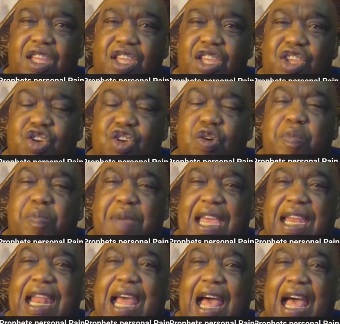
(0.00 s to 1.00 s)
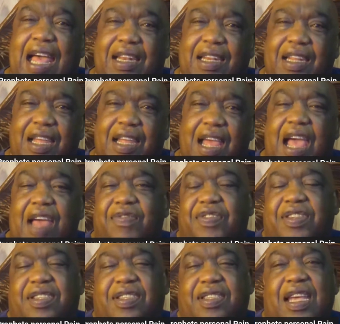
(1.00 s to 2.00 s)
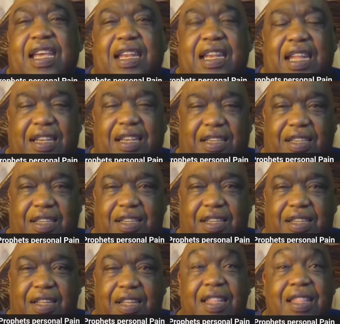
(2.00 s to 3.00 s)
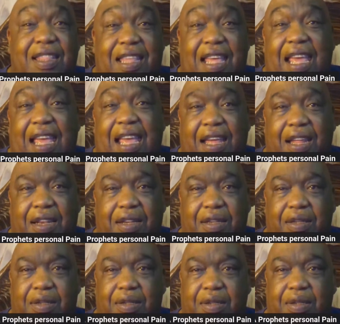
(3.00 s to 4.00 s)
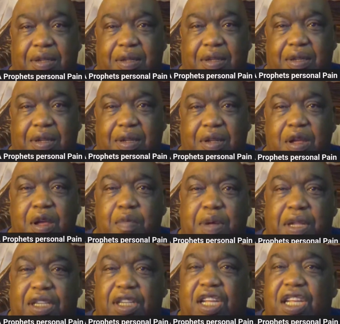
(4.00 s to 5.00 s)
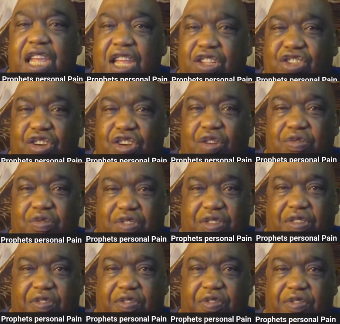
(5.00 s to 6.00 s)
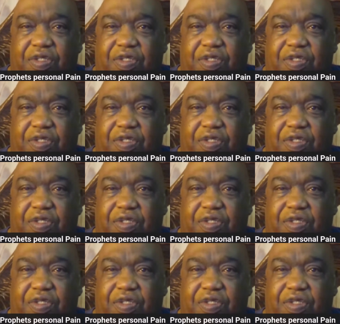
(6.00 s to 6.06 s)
you may not have seen it then, but look at Joseph.